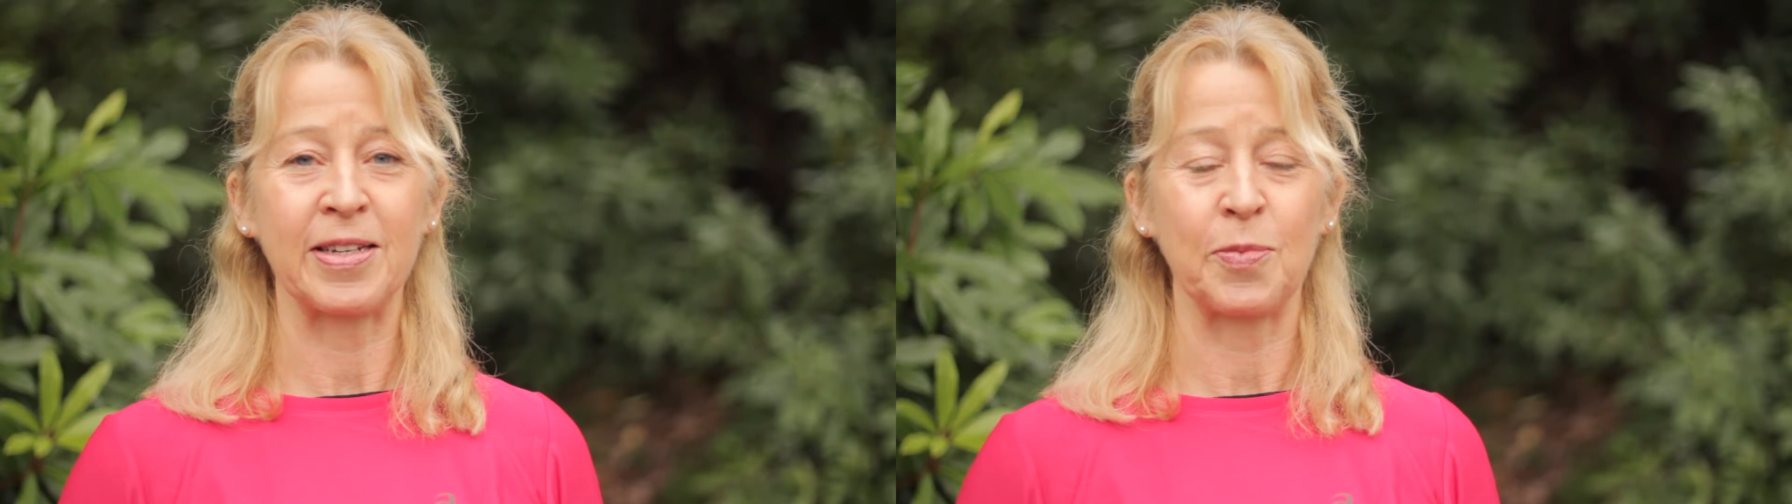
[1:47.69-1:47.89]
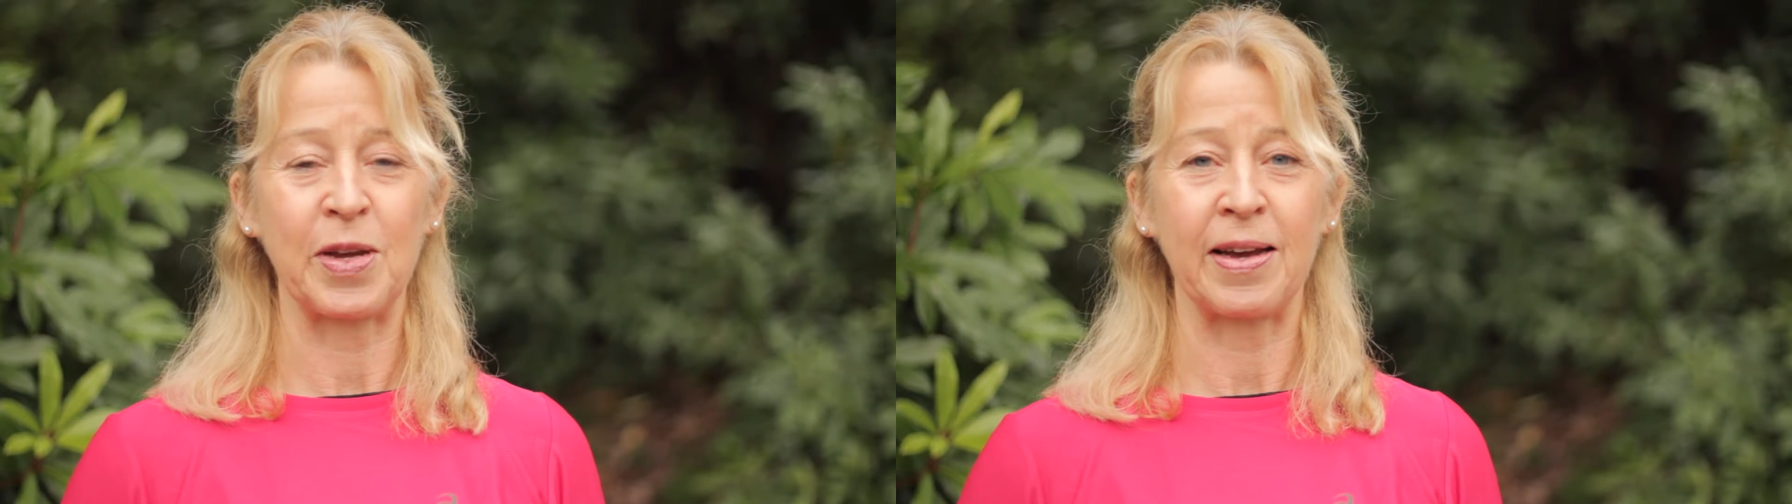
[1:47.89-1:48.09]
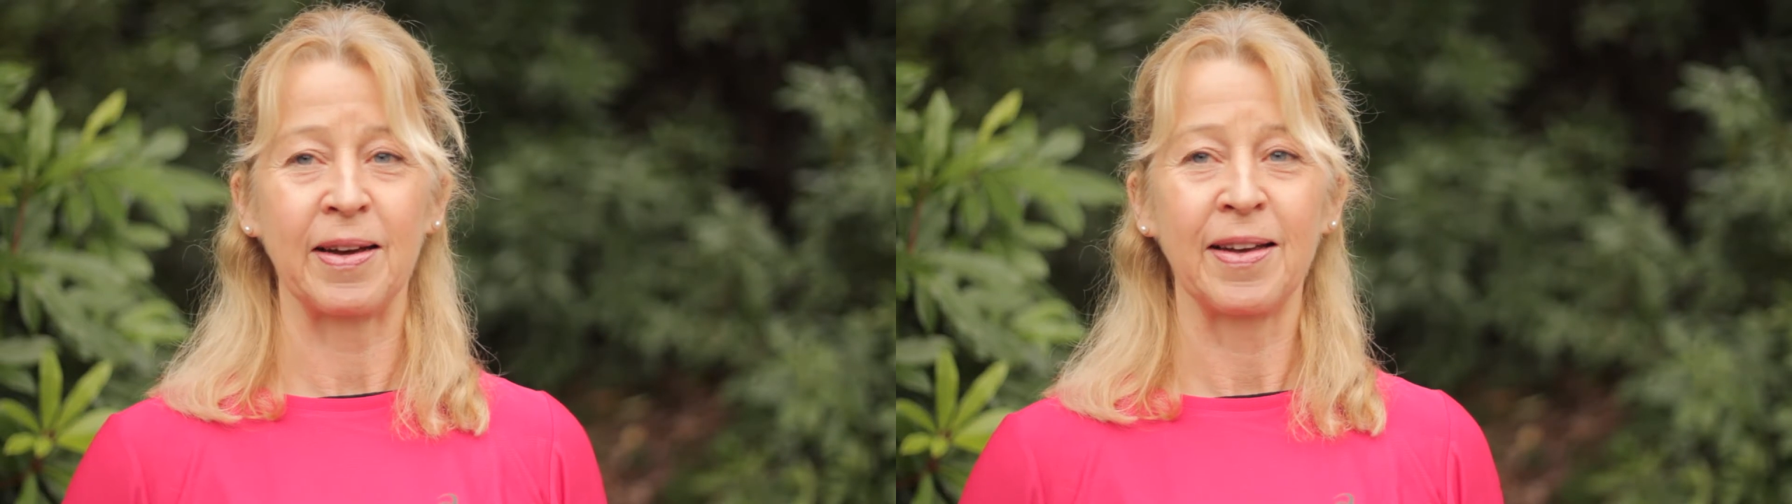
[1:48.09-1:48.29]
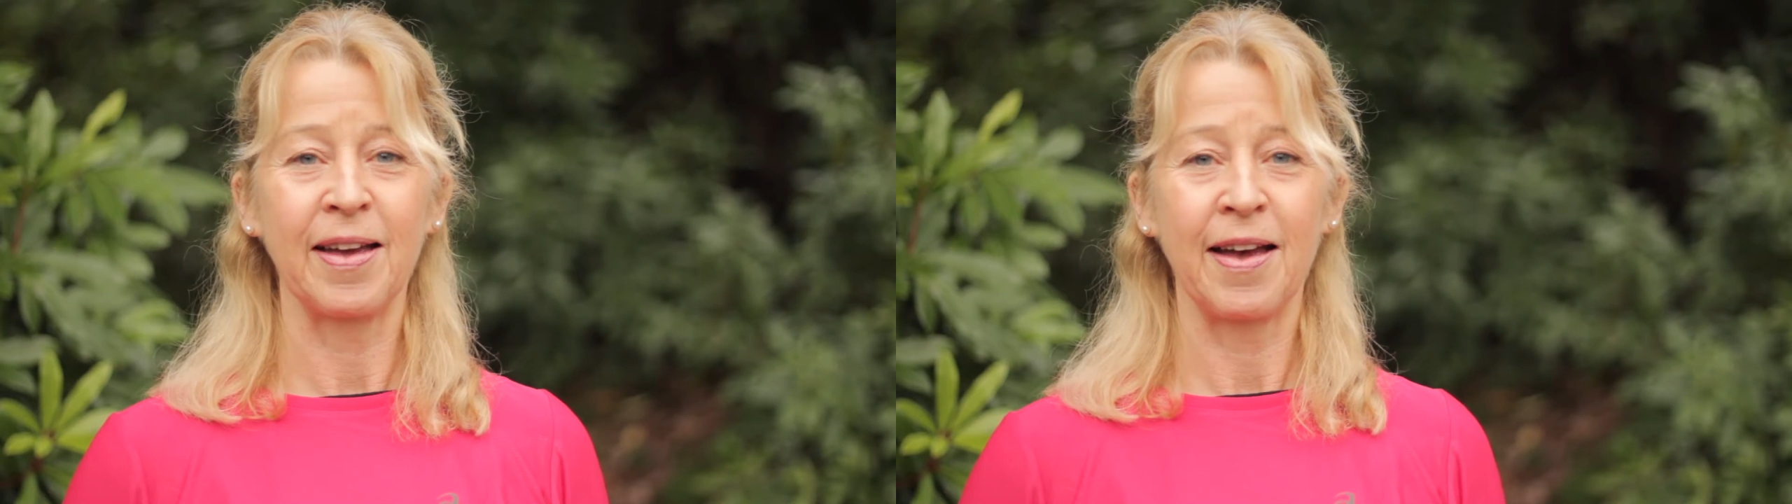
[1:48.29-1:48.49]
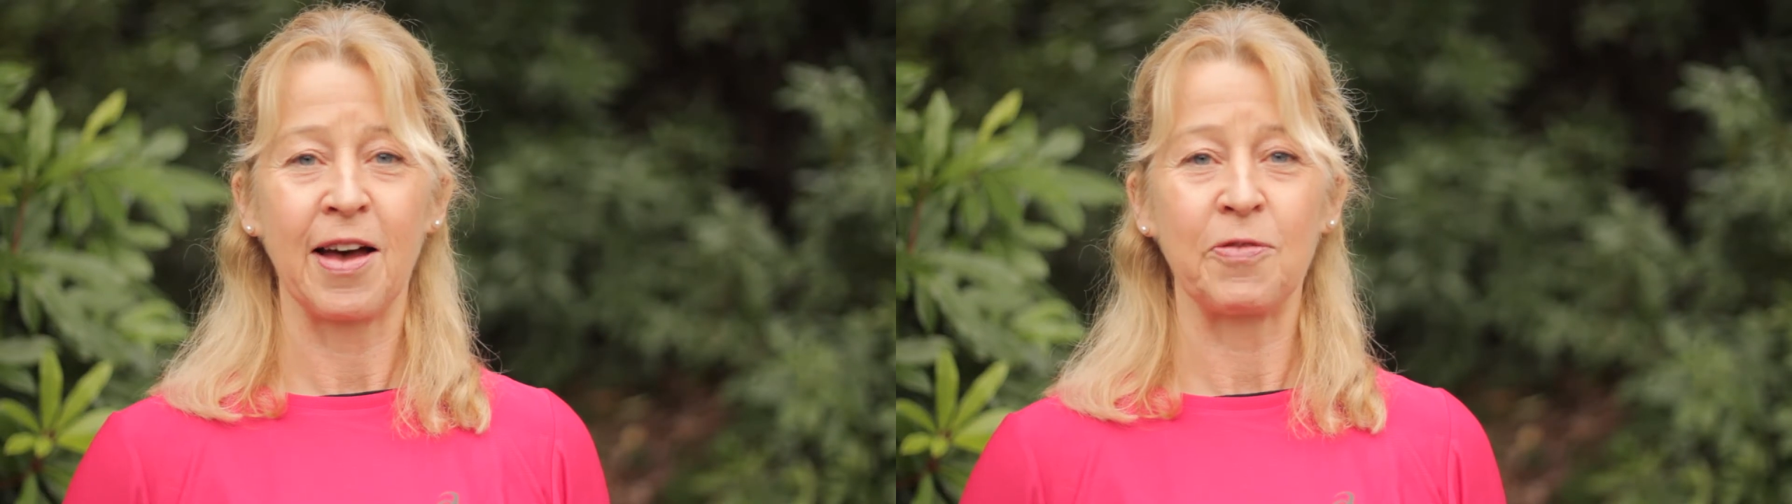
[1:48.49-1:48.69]
to be a,
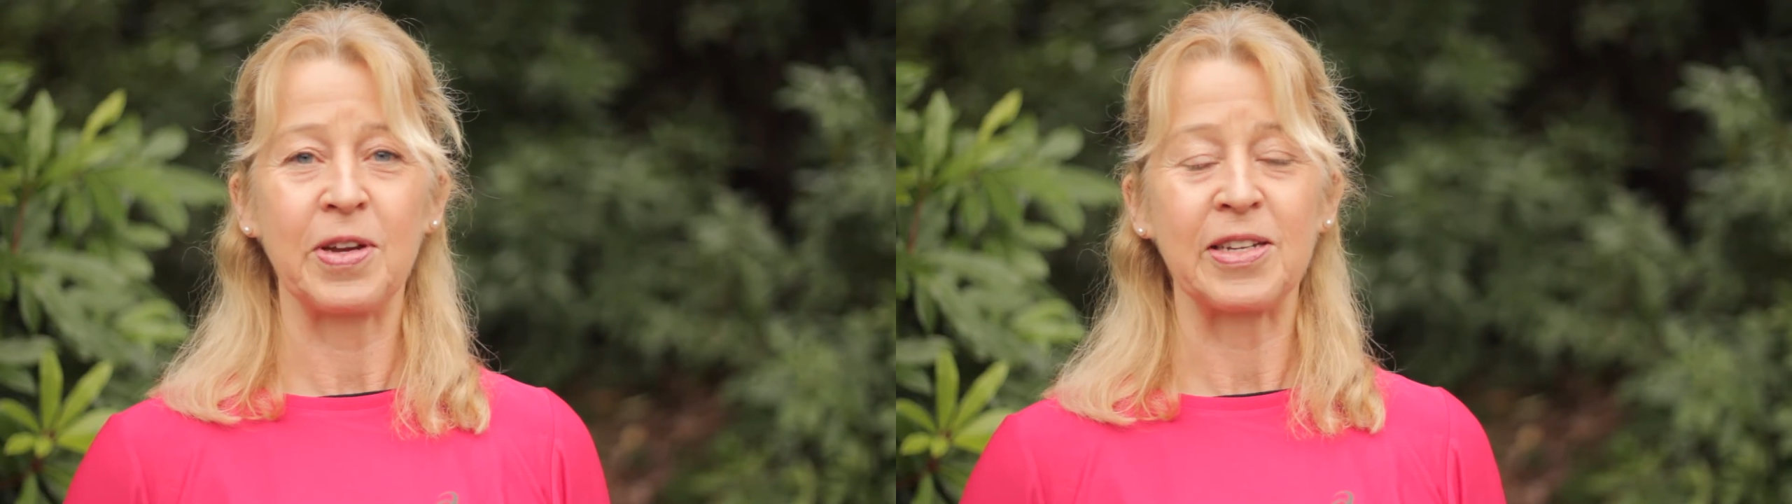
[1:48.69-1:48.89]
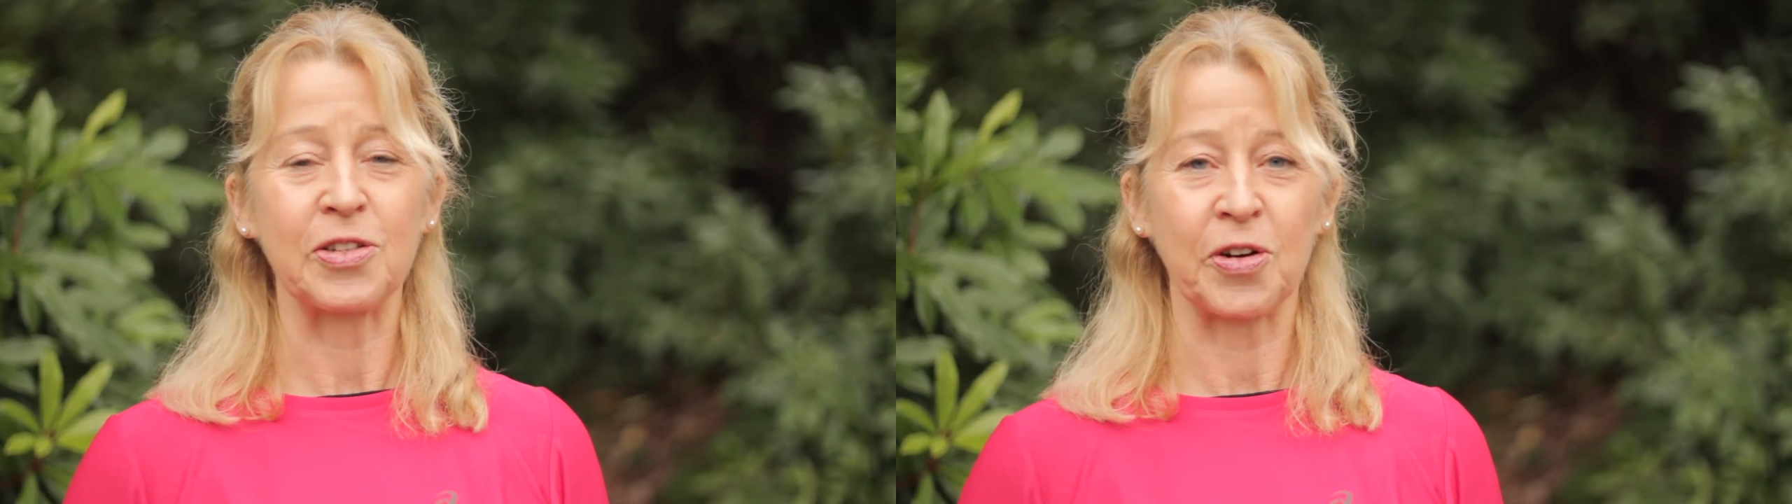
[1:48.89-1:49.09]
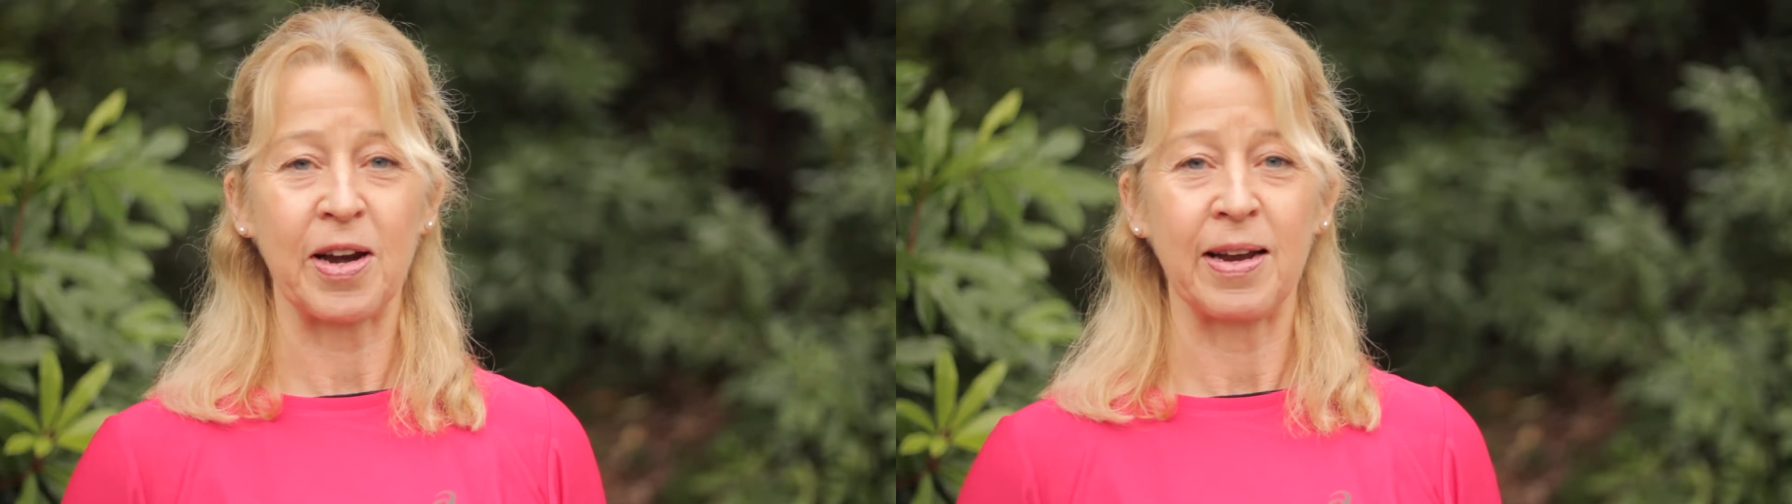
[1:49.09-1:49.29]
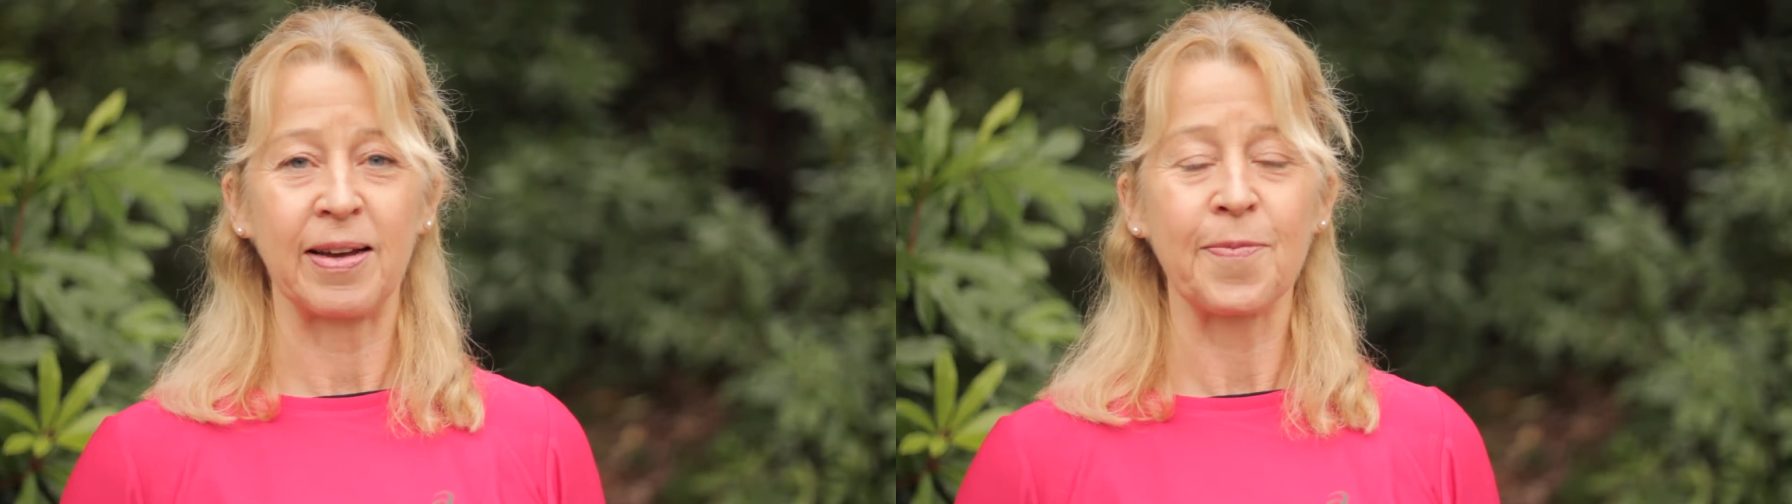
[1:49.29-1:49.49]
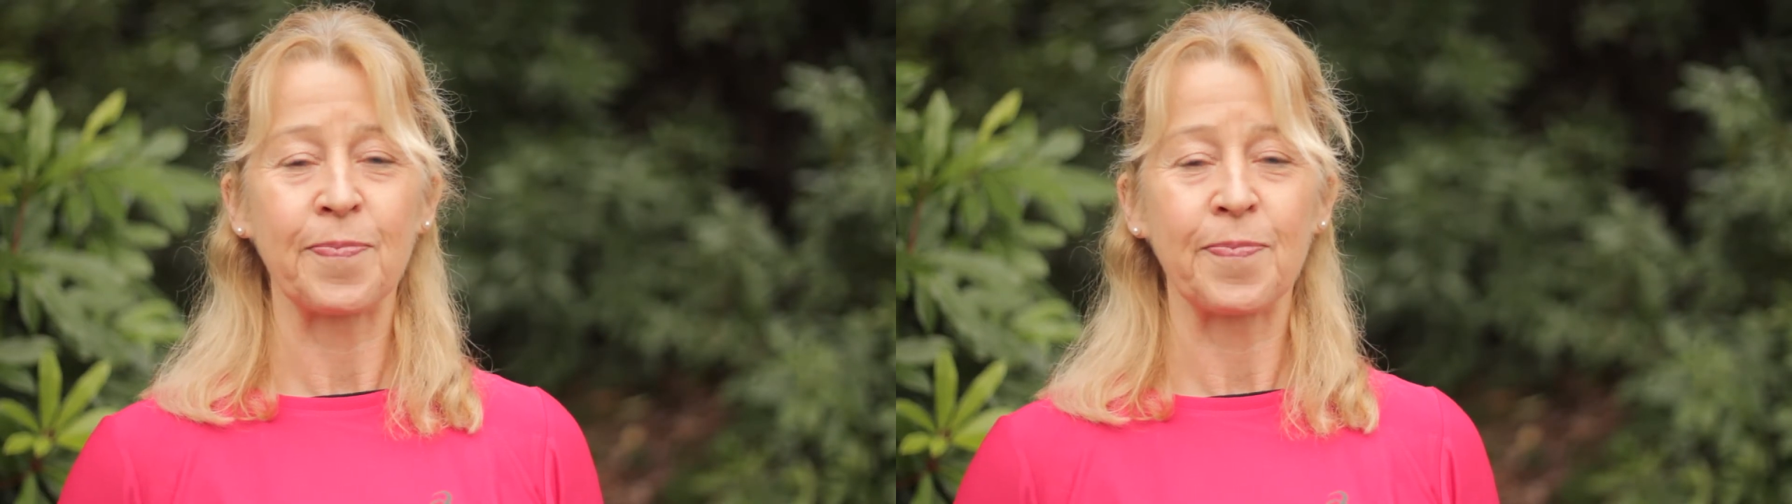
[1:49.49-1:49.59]
a fitness trainer.